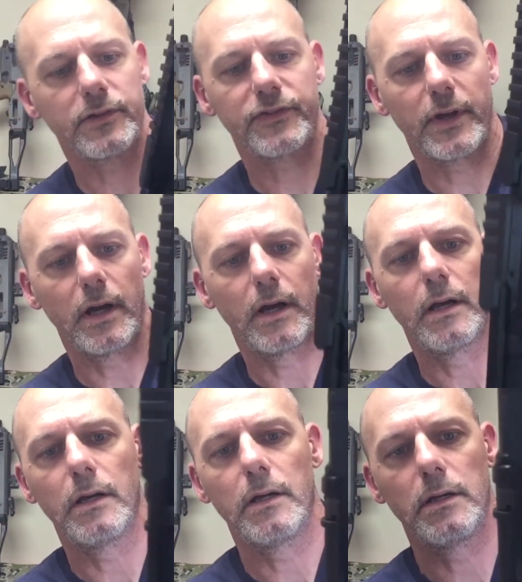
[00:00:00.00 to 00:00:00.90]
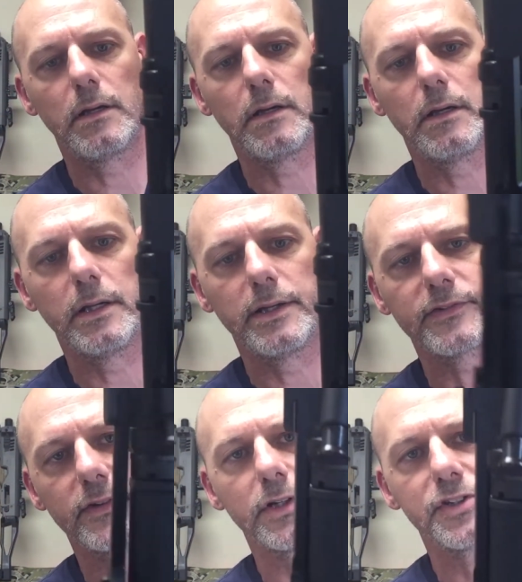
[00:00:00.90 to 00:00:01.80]
it
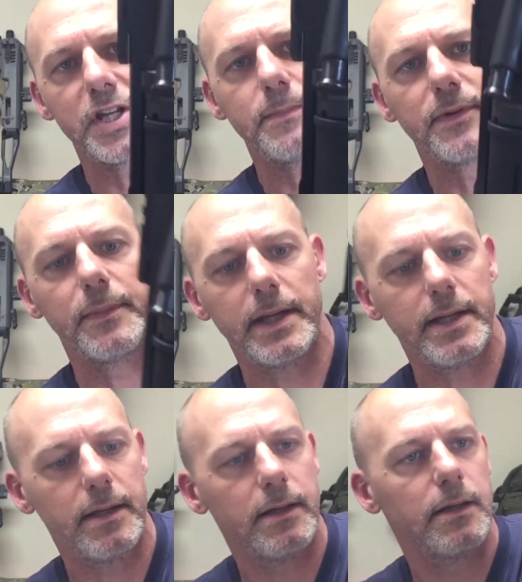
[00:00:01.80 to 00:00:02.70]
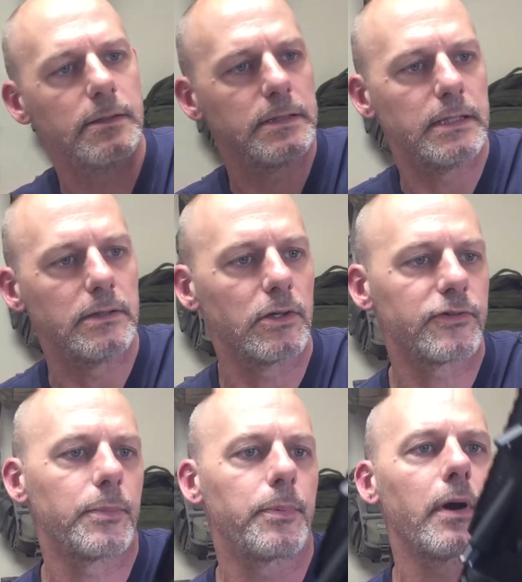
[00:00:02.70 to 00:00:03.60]
doesn't look cheap to me. It
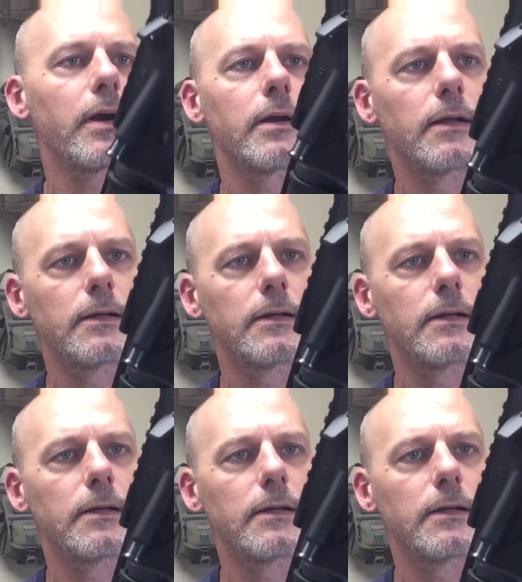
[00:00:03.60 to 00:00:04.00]
looks the part.